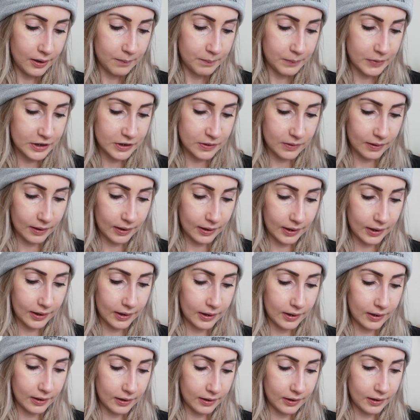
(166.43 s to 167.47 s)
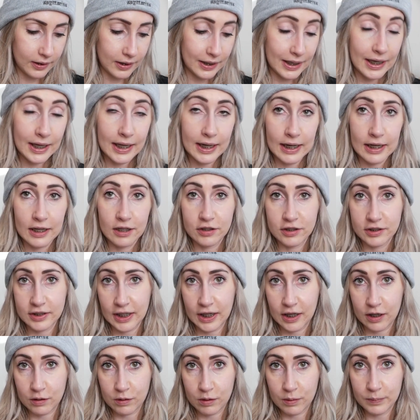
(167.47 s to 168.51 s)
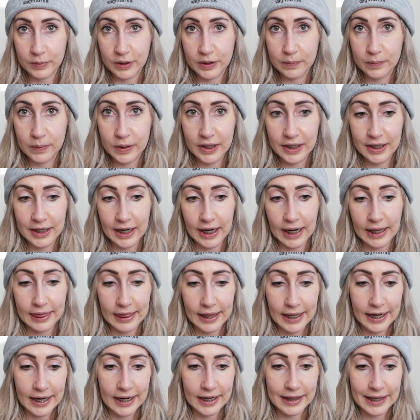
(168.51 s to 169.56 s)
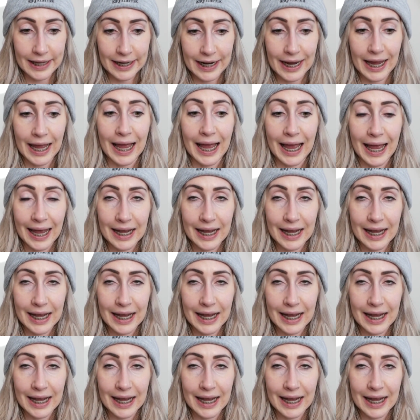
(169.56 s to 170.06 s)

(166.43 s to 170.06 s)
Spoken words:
But so I heat it just like I normally would, and then I like